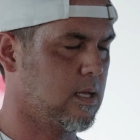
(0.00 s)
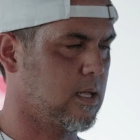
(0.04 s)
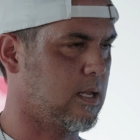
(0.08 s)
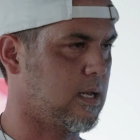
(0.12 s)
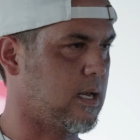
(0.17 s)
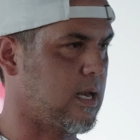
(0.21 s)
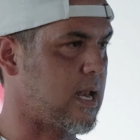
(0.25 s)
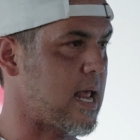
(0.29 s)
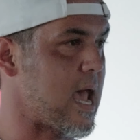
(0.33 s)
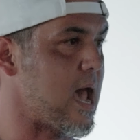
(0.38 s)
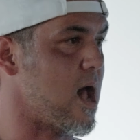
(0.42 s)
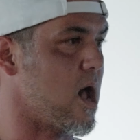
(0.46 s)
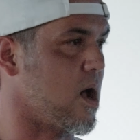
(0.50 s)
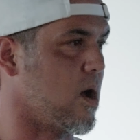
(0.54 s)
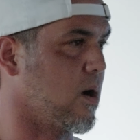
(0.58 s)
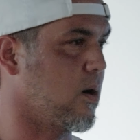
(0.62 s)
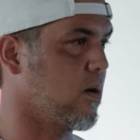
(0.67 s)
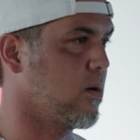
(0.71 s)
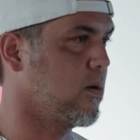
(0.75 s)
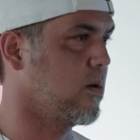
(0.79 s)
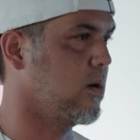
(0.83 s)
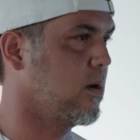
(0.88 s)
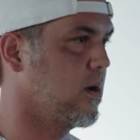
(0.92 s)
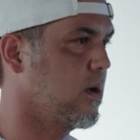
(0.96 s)

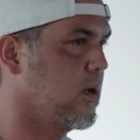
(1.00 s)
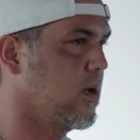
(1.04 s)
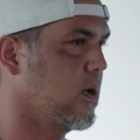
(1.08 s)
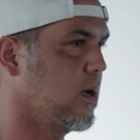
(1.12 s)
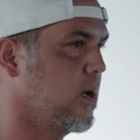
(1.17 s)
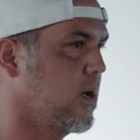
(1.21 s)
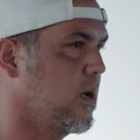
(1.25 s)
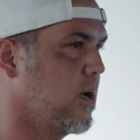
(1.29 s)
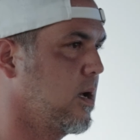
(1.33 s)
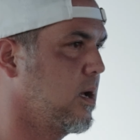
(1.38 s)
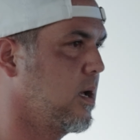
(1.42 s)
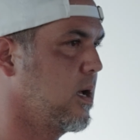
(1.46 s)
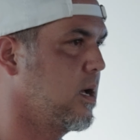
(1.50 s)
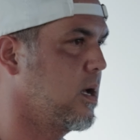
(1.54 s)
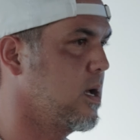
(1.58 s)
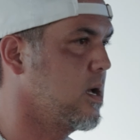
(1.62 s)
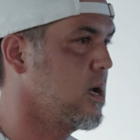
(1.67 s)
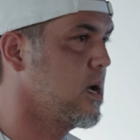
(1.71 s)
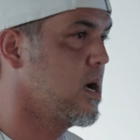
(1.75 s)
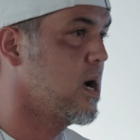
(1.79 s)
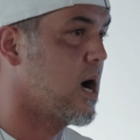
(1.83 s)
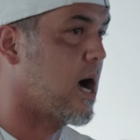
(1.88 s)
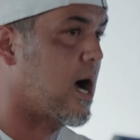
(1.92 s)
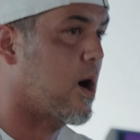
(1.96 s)
Now,
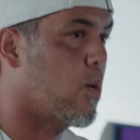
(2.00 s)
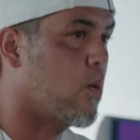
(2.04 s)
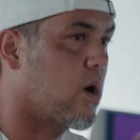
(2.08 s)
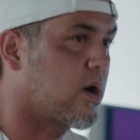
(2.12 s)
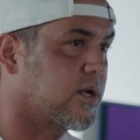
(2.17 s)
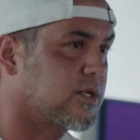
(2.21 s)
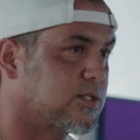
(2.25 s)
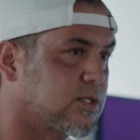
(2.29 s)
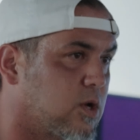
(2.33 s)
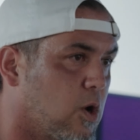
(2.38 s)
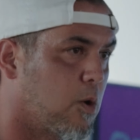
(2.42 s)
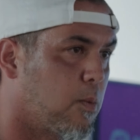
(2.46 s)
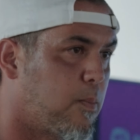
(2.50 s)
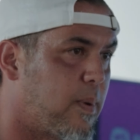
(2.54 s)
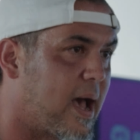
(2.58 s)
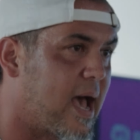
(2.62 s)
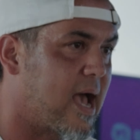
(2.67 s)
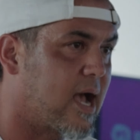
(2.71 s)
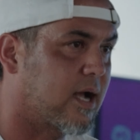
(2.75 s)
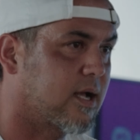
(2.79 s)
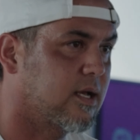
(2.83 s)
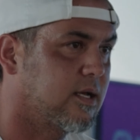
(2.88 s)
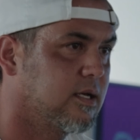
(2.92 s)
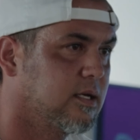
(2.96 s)
I want us to go
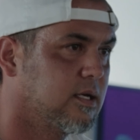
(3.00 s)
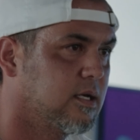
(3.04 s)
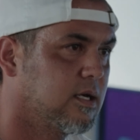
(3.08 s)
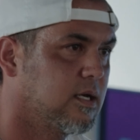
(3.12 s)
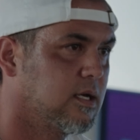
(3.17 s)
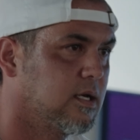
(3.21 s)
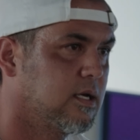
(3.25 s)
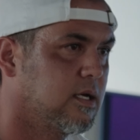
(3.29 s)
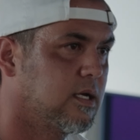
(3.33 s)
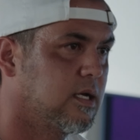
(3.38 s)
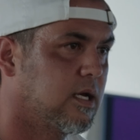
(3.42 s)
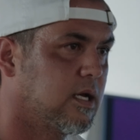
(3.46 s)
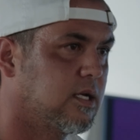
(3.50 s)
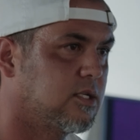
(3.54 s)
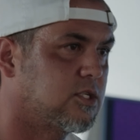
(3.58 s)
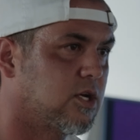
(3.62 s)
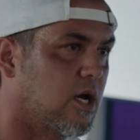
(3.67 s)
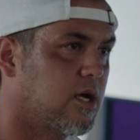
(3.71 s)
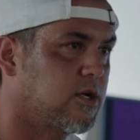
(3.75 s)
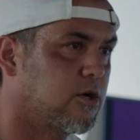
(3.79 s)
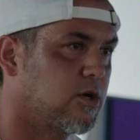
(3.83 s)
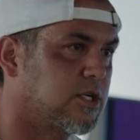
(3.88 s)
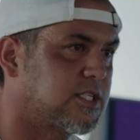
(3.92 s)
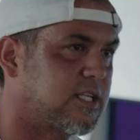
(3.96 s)
back into
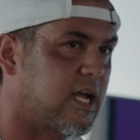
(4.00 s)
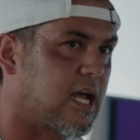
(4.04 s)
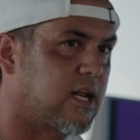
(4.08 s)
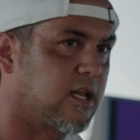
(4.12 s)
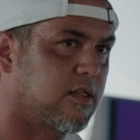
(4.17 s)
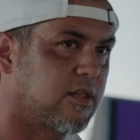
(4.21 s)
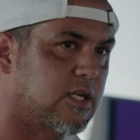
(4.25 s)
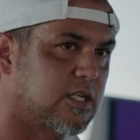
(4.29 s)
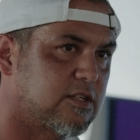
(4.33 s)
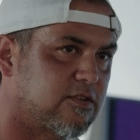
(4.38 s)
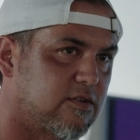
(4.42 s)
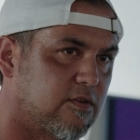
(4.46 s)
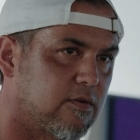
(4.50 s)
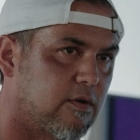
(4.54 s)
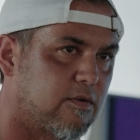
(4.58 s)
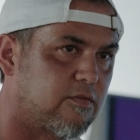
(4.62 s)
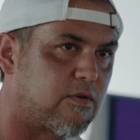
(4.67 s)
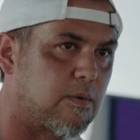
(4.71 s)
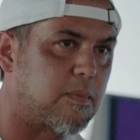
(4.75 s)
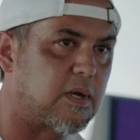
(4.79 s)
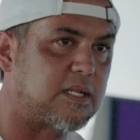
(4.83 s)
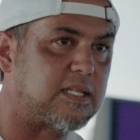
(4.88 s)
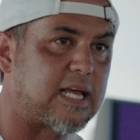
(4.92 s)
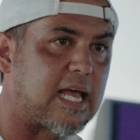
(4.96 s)
understanding this
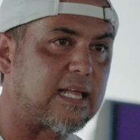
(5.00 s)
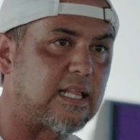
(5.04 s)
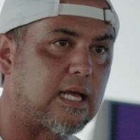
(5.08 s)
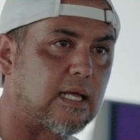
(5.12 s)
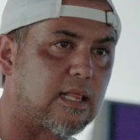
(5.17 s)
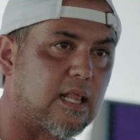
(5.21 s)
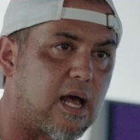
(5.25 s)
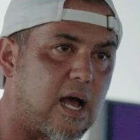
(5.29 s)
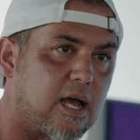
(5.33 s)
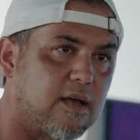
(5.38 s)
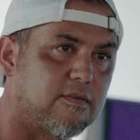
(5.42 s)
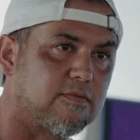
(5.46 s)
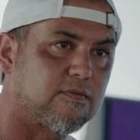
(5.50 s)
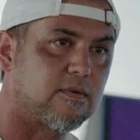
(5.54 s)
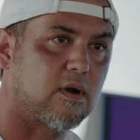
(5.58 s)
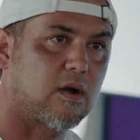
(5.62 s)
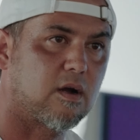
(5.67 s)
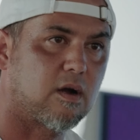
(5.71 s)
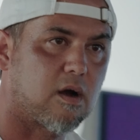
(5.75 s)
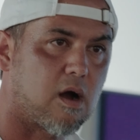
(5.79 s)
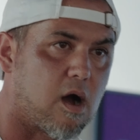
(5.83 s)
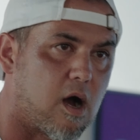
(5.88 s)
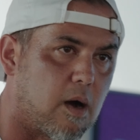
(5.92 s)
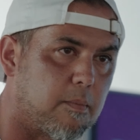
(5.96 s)
from a daily life
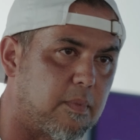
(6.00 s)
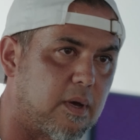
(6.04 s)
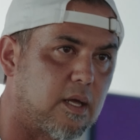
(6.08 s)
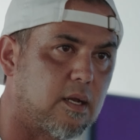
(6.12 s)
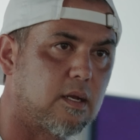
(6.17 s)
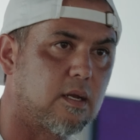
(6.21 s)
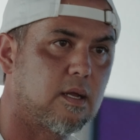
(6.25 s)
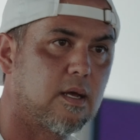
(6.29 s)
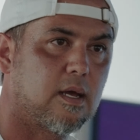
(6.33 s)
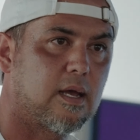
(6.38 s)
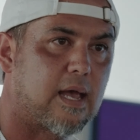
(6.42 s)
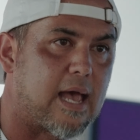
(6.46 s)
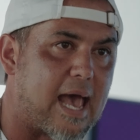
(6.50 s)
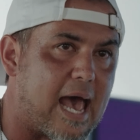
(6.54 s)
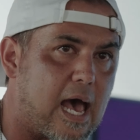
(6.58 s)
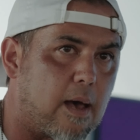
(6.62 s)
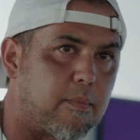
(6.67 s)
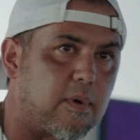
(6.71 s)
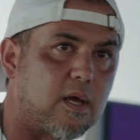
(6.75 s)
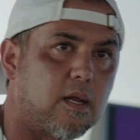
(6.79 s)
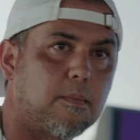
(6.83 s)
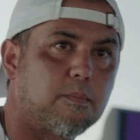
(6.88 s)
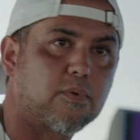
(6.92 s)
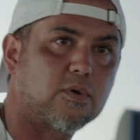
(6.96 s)
common
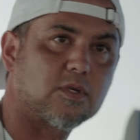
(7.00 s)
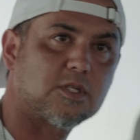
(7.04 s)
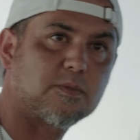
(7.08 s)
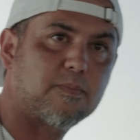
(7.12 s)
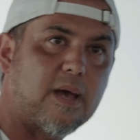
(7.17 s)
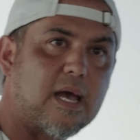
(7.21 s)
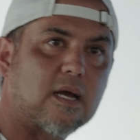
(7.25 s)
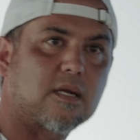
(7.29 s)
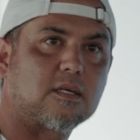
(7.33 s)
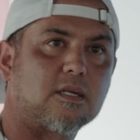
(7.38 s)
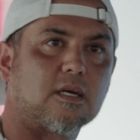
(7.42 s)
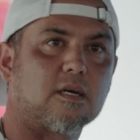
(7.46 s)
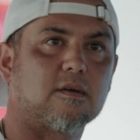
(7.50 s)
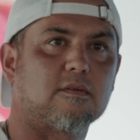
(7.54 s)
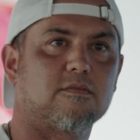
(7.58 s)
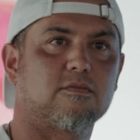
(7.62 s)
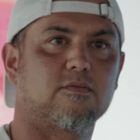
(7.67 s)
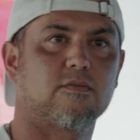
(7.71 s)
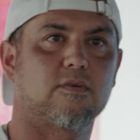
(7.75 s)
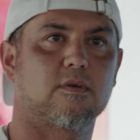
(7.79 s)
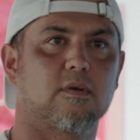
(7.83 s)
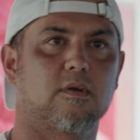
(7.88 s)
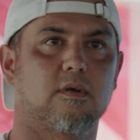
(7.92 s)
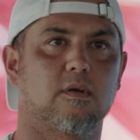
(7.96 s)
habit perspective.
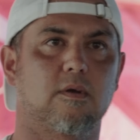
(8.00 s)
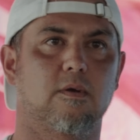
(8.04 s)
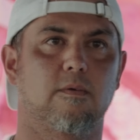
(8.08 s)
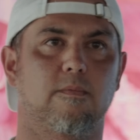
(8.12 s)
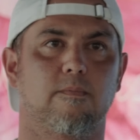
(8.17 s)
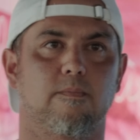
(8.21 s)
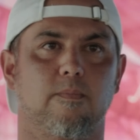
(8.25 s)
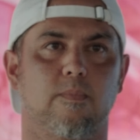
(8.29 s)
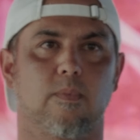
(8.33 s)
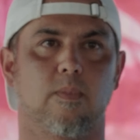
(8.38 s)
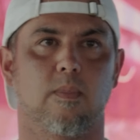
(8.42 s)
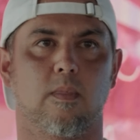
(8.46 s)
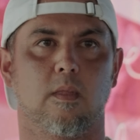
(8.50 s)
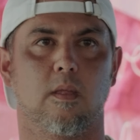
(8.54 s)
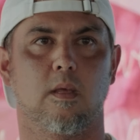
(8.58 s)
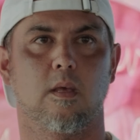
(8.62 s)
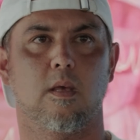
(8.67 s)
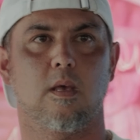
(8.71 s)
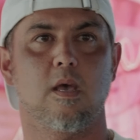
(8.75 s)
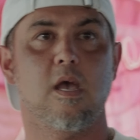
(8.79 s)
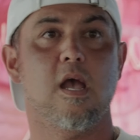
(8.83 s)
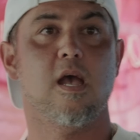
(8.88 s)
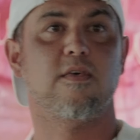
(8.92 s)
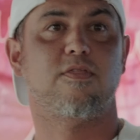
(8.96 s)

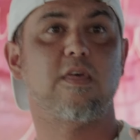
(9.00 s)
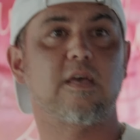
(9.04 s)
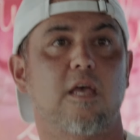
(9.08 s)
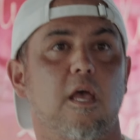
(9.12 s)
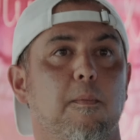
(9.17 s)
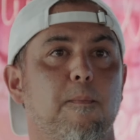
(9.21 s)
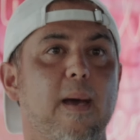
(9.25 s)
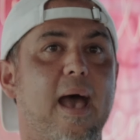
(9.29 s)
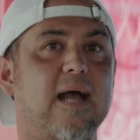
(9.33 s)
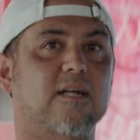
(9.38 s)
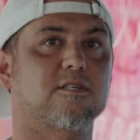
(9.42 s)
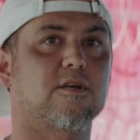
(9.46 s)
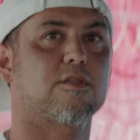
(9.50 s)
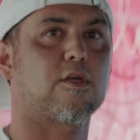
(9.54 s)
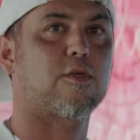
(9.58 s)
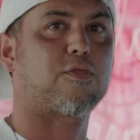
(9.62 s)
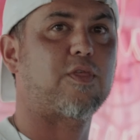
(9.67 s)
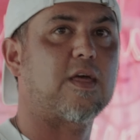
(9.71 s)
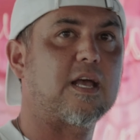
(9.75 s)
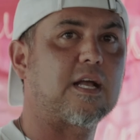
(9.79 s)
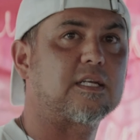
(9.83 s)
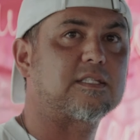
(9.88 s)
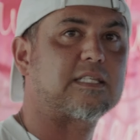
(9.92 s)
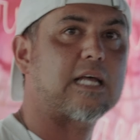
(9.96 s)
Thinking back to the
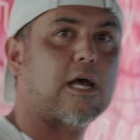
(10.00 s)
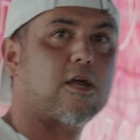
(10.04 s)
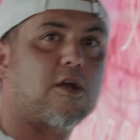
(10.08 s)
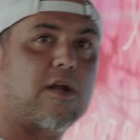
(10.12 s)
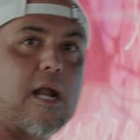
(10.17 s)
things now you're